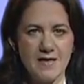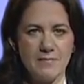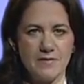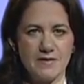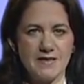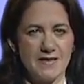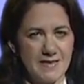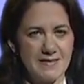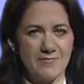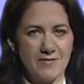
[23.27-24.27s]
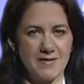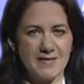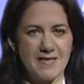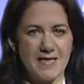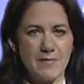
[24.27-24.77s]
But let's
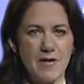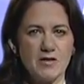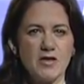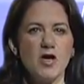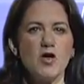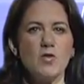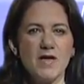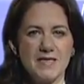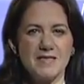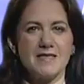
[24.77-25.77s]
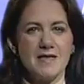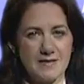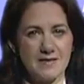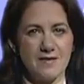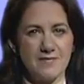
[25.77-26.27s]
first think about who is a
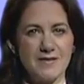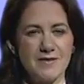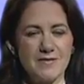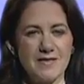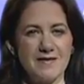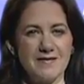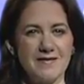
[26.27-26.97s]
service user.